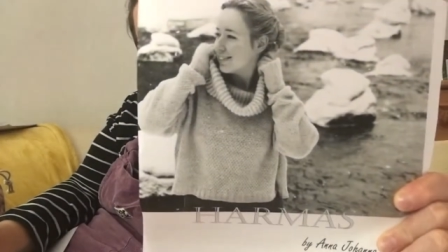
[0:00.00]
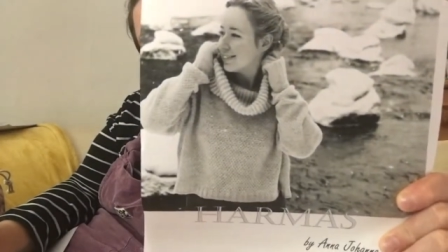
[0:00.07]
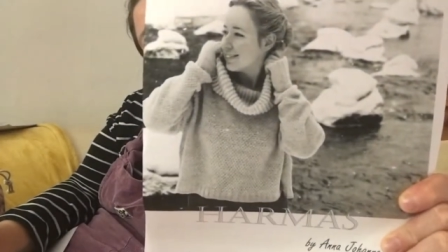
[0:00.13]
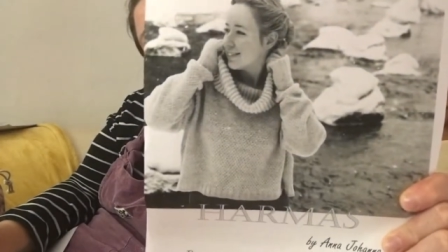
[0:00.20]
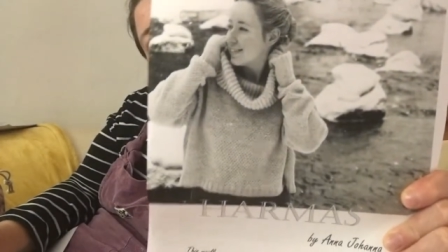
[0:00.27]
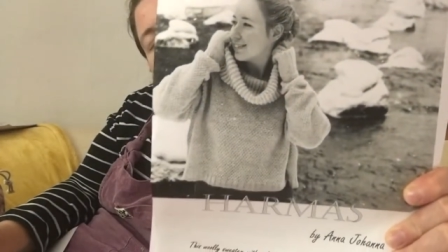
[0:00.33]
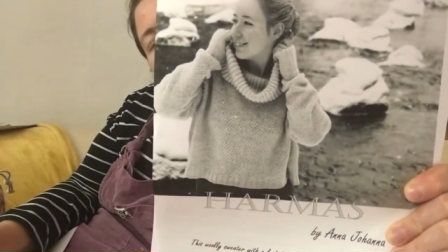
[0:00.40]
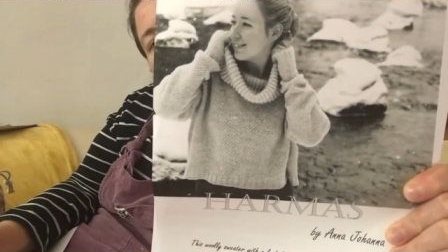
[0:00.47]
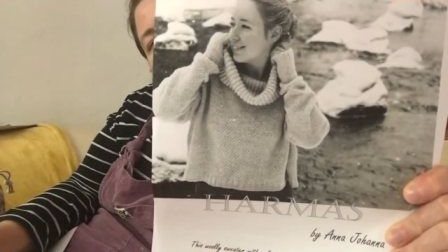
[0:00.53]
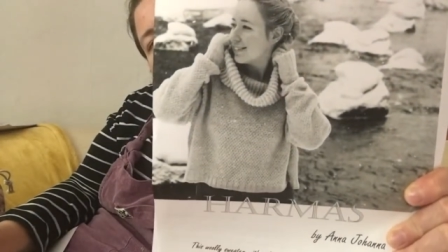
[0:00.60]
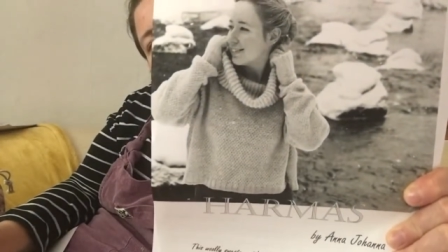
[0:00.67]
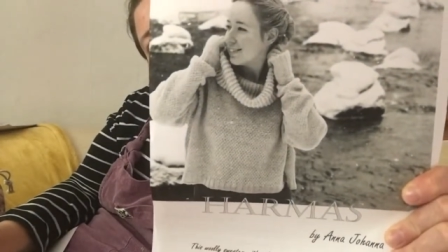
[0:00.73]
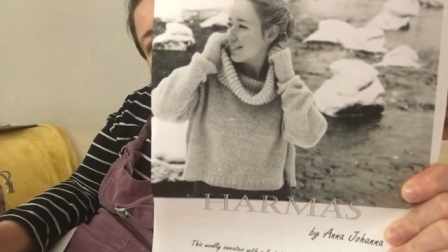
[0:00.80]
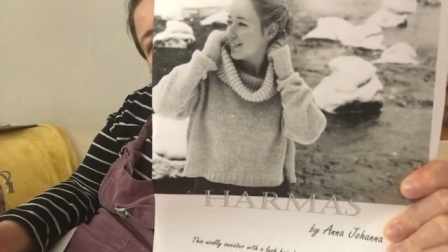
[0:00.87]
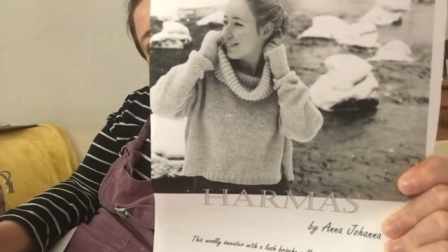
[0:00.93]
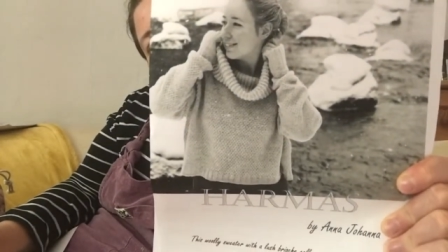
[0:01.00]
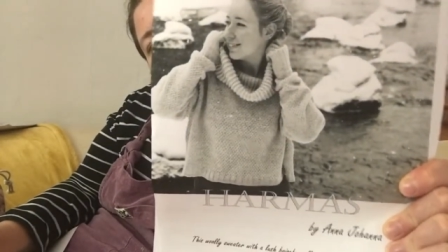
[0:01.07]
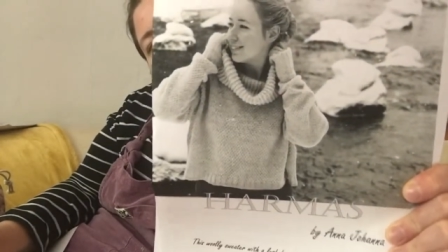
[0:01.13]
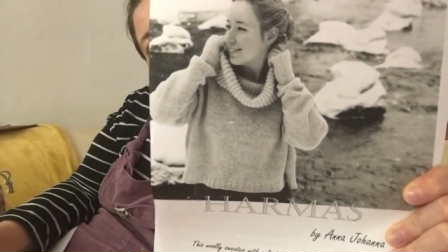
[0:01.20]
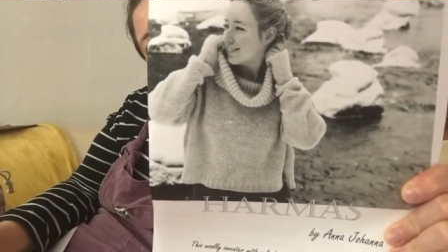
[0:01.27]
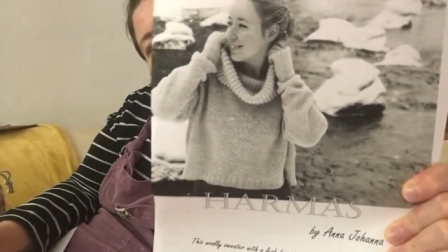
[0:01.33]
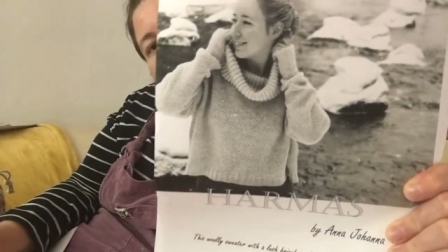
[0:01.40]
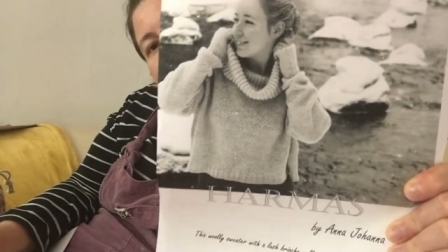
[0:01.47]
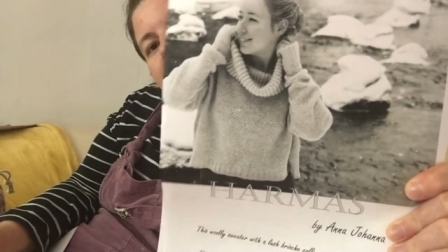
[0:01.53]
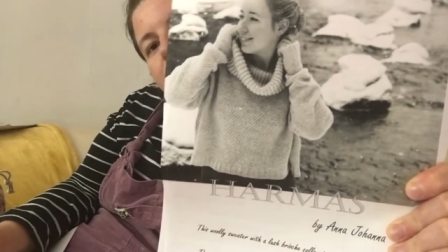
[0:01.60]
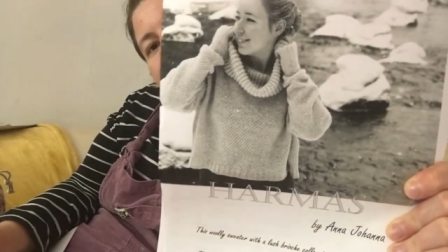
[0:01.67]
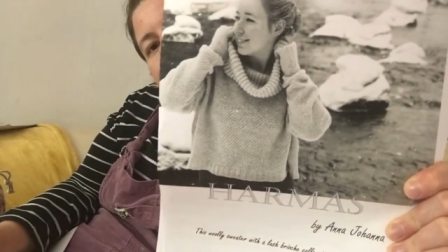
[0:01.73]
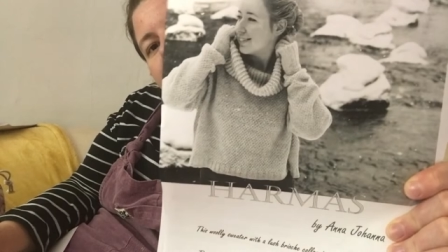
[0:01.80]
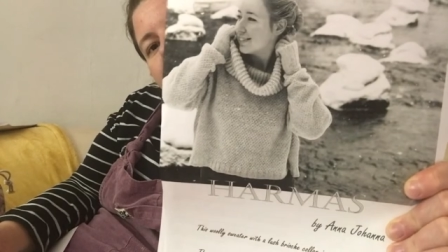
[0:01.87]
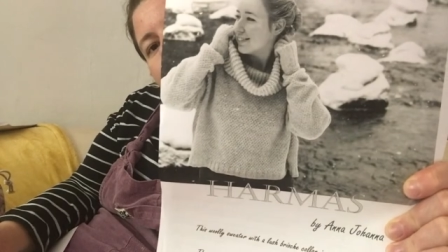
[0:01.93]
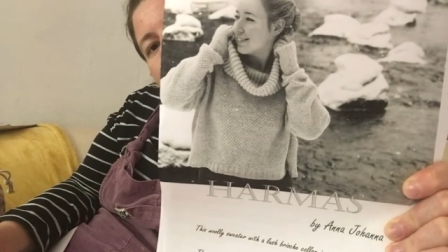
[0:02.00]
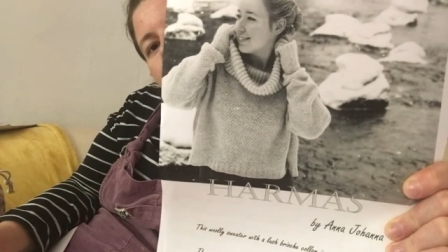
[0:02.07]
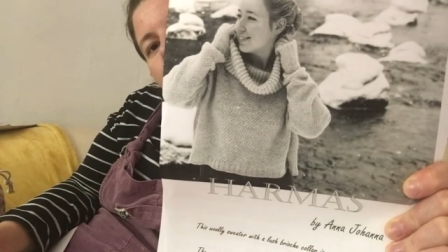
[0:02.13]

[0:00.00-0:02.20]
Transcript: It's a big, slouchy.